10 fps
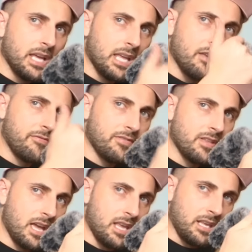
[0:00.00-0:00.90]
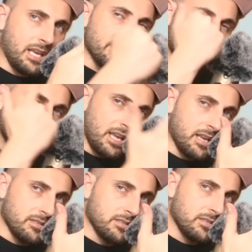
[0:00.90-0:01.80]
if they can
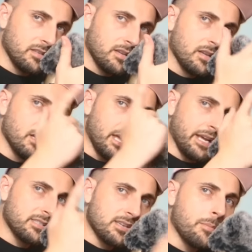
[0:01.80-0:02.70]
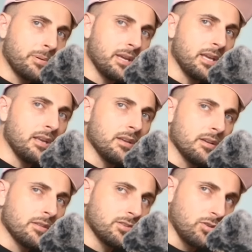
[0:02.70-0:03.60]
send XRP,
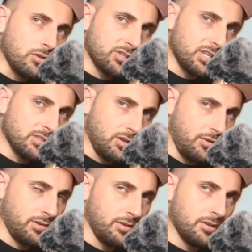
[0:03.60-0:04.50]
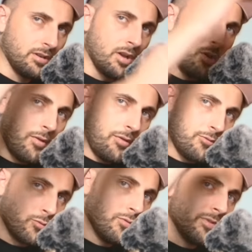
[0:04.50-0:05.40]
the dog shit token,
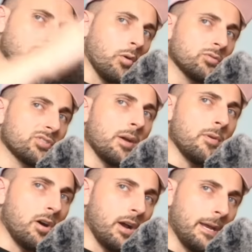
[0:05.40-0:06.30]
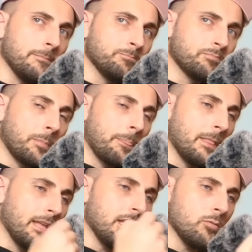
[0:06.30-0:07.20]
through the all-time high,
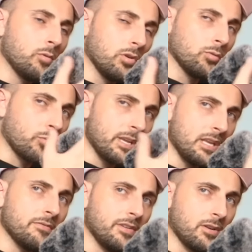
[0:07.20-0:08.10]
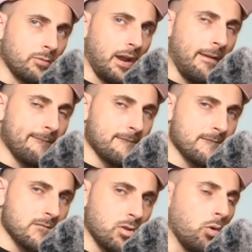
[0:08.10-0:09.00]
it will reinvigorate
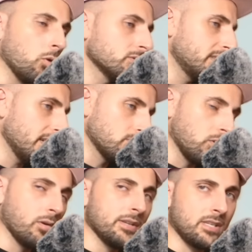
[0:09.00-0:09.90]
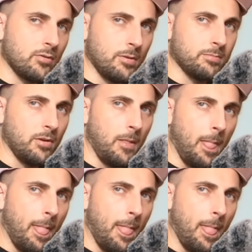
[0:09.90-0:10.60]
all dead coins in crypto.